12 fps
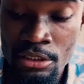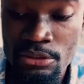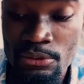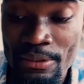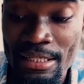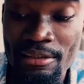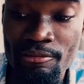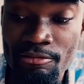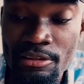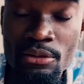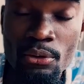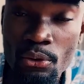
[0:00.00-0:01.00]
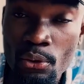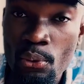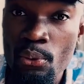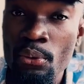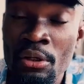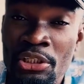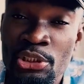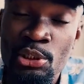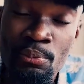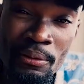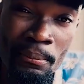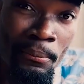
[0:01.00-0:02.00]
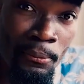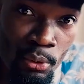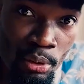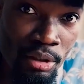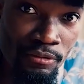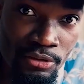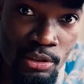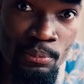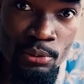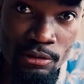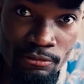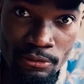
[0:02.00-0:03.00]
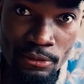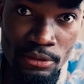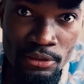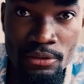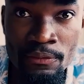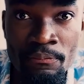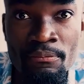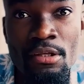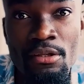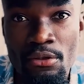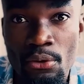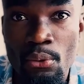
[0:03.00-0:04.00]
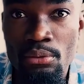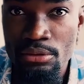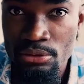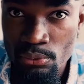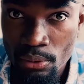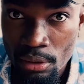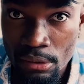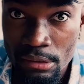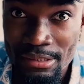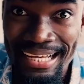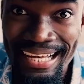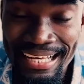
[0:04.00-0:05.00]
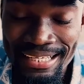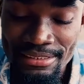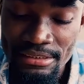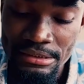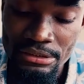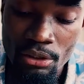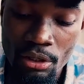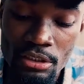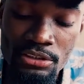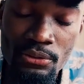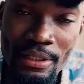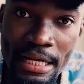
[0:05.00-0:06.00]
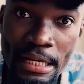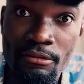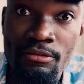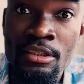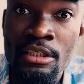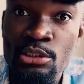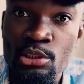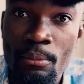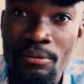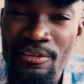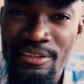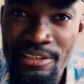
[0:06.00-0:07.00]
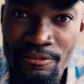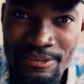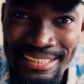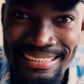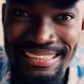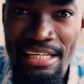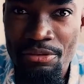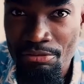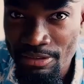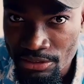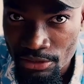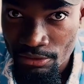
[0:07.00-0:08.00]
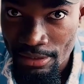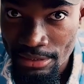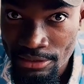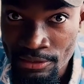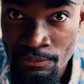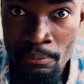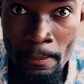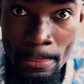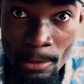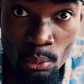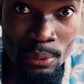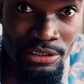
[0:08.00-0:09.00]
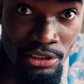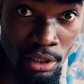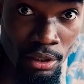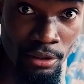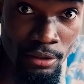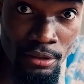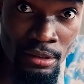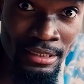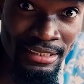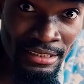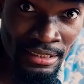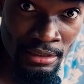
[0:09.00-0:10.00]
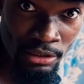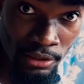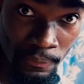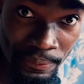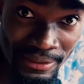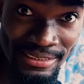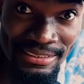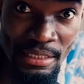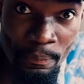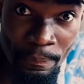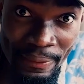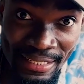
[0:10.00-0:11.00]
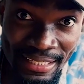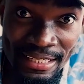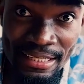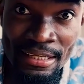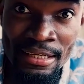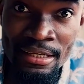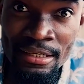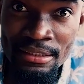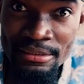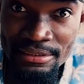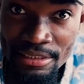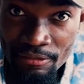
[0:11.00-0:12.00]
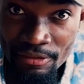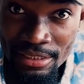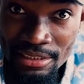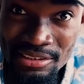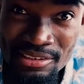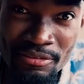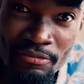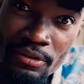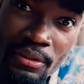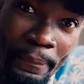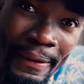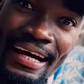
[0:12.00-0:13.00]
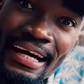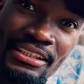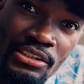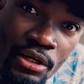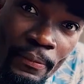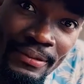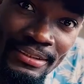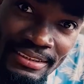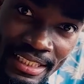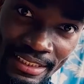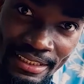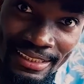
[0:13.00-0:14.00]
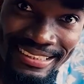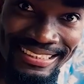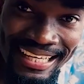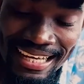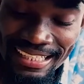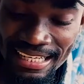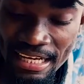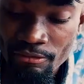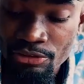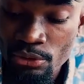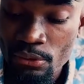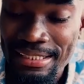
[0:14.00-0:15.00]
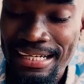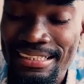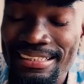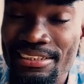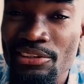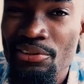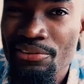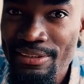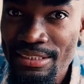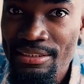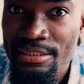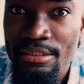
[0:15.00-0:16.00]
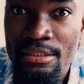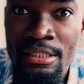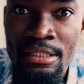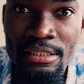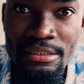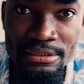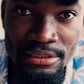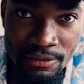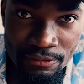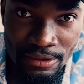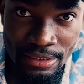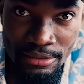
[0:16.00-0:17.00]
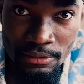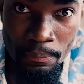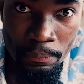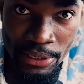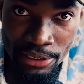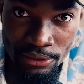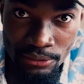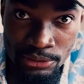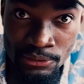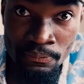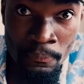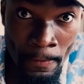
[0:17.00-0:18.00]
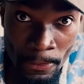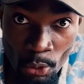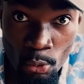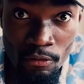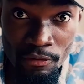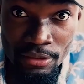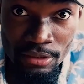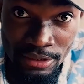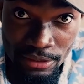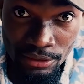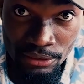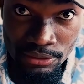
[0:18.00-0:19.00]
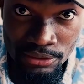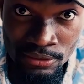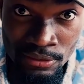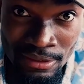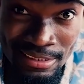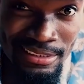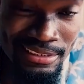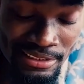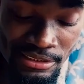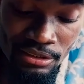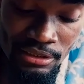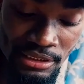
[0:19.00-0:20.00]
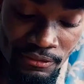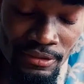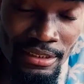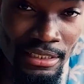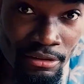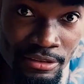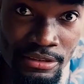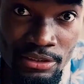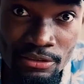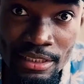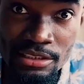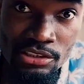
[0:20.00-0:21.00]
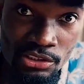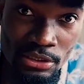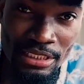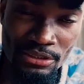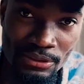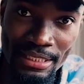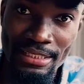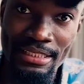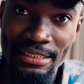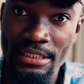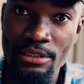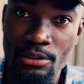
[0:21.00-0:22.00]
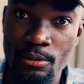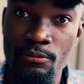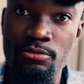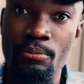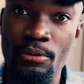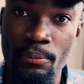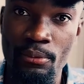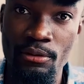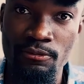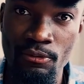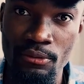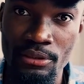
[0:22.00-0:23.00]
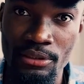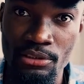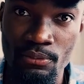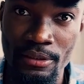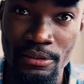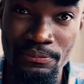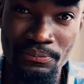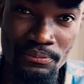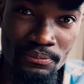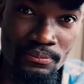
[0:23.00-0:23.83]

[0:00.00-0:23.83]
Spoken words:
So then VOO should be more of your portfolio the older you are. And you also have some of the dividend aristocrats, which are companies that pay dividends for the past couple of decades and have shown an increasing dividend payout over the years. These are dividend aristocrats, so then you get that income from your portfolio as well.